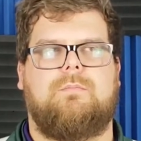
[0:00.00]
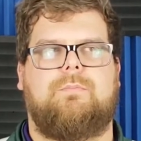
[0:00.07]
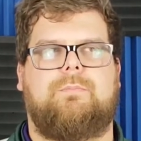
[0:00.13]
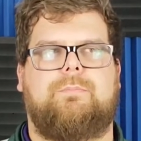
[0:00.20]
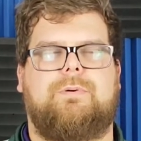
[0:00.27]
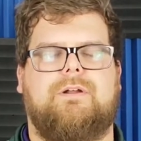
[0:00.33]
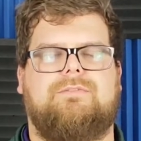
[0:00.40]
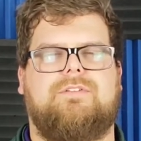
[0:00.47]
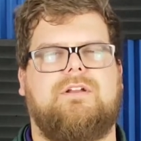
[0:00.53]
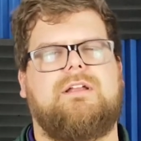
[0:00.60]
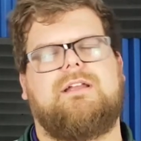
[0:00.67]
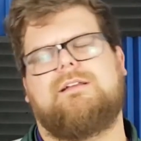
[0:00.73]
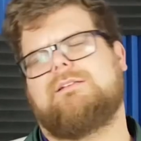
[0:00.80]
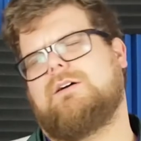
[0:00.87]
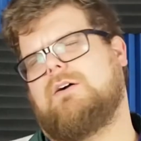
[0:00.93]
But if they're
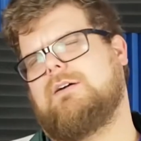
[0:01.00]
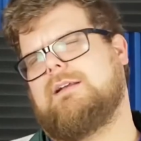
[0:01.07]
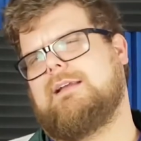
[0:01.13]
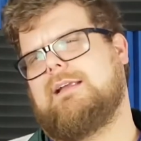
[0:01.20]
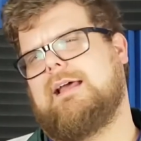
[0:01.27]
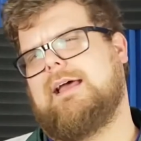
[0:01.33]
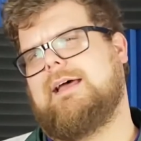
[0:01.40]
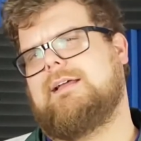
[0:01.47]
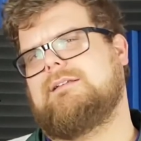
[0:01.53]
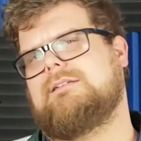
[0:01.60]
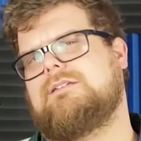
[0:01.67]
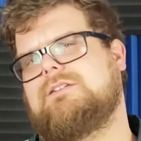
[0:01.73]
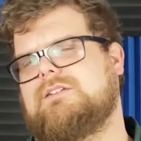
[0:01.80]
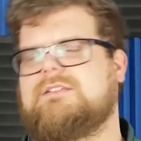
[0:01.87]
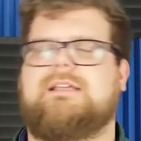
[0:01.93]
getting targeted ads
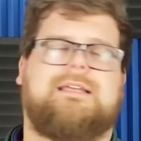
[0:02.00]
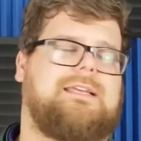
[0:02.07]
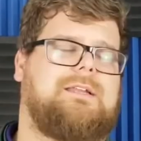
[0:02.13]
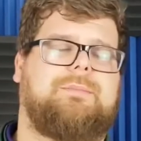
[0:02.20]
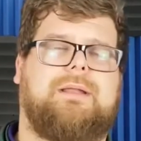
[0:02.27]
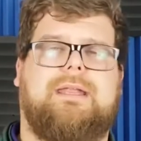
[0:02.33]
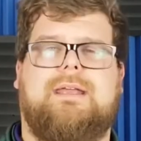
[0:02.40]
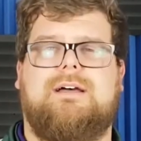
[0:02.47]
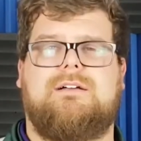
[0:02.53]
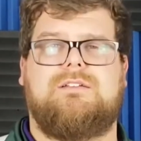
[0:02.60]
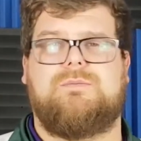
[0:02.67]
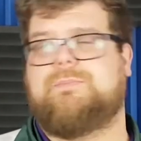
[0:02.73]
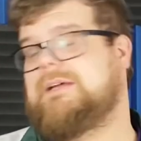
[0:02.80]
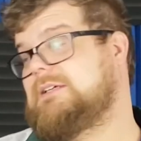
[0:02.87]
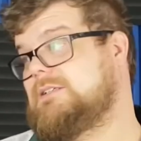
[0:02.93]
just like anybody else
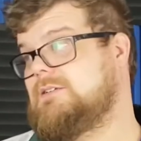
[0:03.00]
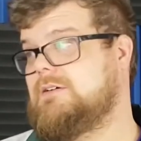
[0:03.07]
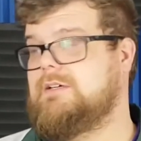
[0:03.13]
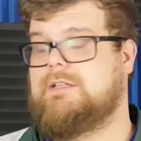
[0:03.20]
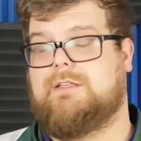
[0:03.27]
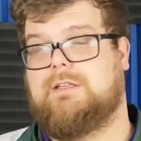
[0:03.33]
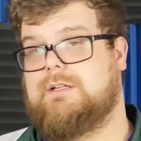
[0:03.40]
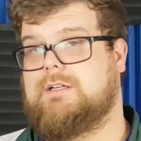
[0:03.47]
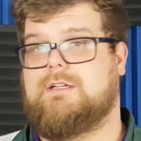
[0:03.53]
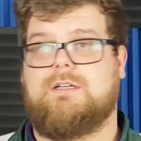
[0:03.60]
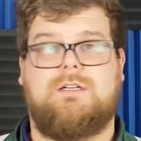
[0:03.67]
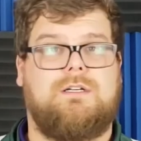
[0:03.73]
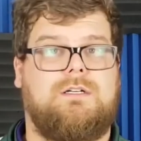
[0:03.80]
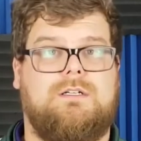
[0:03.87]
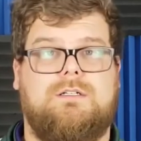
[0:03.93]
based on their
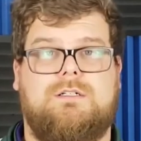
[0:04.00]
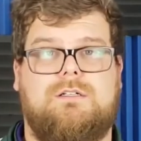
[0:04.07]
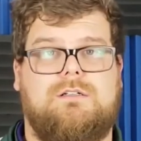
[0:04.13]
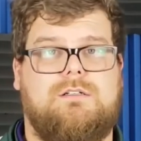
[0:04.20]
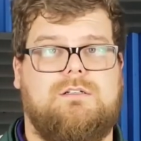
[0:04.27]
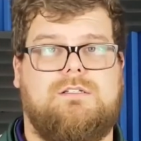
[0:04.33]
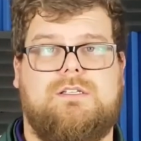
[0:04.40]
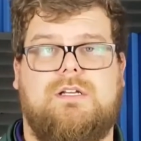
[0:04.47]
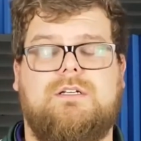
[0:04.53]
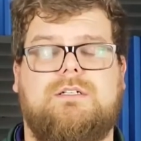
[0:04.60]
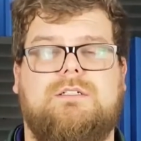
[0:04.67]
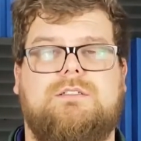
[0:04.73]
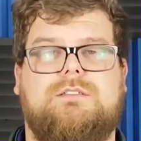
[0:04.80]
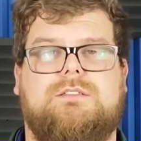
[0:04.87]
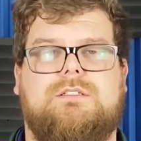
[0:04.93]

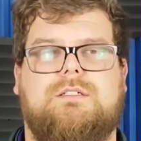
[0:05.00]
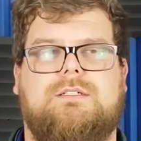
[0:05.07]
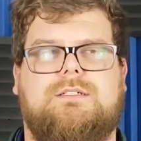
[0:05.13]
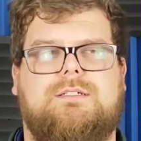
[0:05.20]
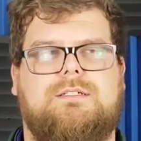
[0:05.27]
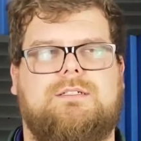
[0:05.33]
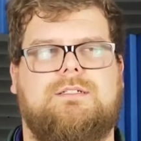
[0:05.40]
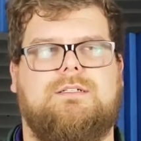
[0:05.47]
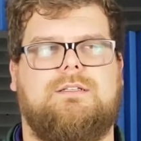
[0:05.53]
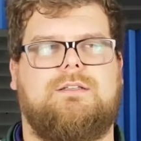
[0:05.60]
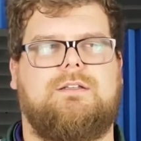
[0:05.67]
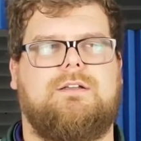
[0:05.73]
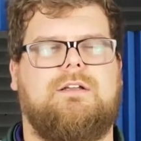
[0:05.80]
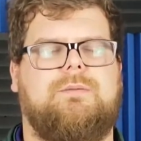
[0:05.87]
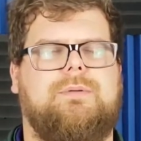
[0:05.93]
search,
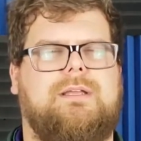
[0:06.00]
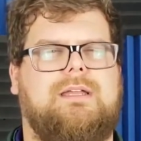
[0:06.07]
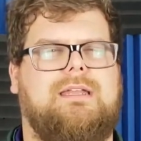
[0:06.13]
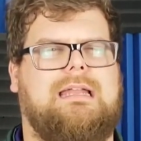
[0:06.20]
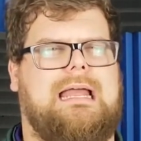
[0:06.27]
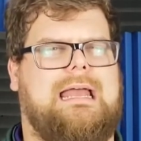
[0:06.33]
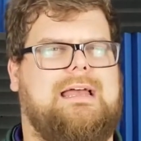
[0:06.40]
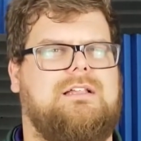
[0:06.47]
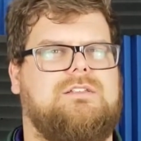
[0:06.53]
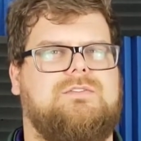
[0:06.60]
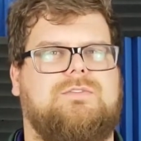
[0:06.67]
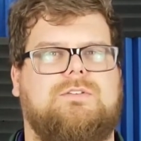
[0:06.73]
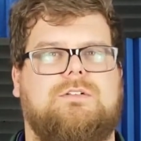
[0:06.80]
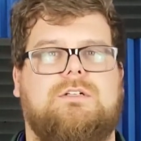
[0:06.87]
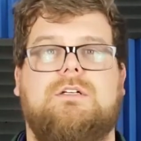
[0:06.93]
they're going to be getting ads
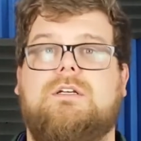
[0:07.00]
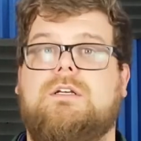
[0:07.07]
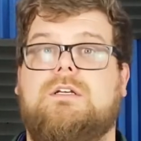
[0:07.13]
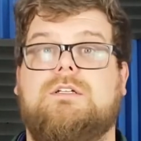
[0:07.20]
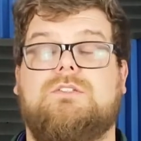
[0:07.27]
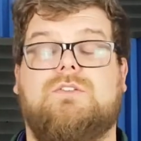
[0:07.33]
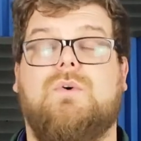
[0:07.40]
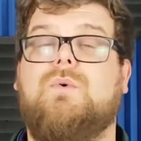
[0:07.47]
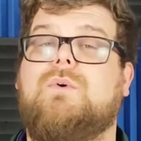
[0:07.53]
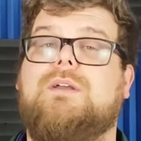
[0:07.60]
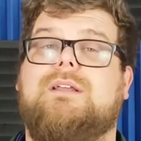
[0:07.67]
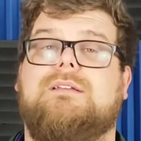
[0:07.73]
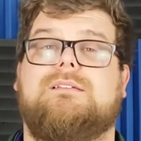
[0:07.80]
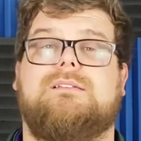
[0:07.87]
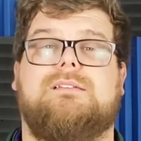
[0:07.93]
for
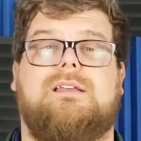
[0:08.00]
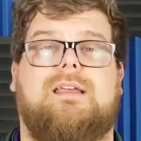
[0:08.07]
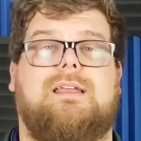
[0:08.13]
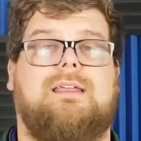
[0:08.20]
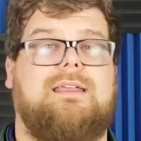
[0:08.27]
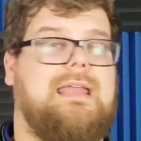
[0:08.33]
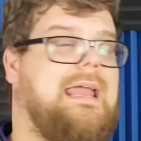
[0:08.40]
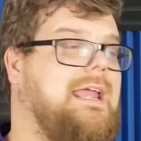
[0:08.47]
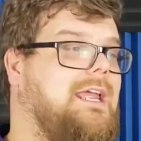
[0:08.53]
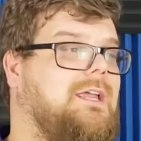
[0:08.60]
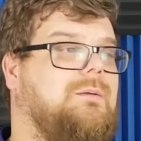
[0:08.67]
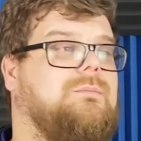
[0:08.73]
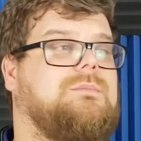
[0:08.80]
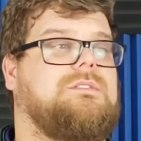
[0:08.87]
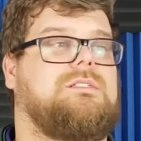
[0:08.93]
toys and
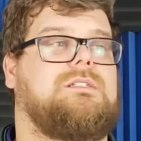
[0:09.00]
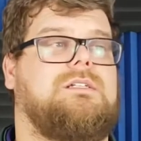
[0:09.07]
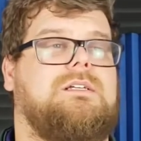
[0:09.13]
games